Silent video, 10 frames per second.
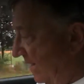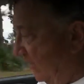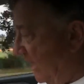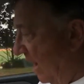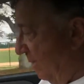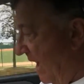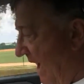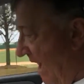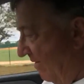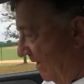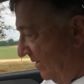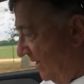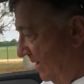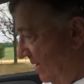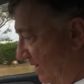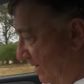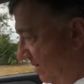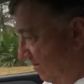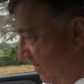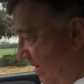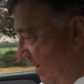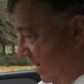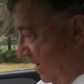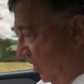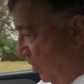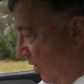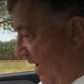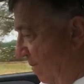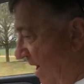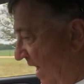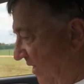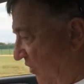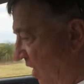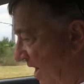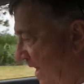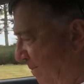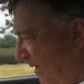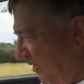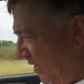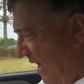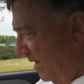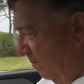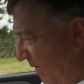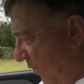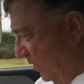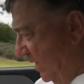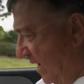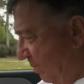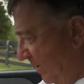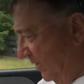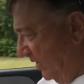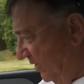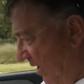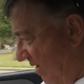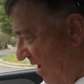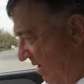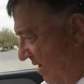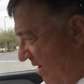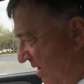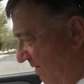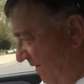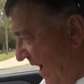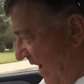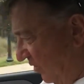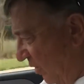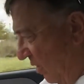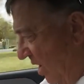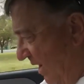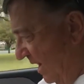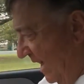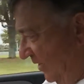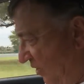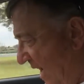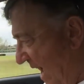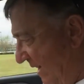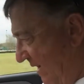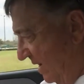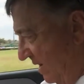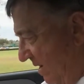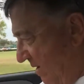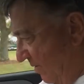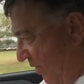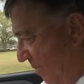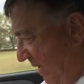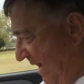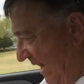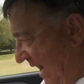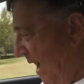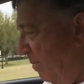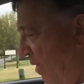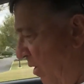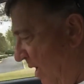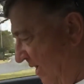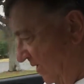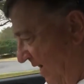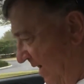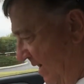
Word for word: And it's telling me I haven't. Your so. email has not yet been sent. Before sending, please consider a fax or online chat for immediate help. Oh, I see.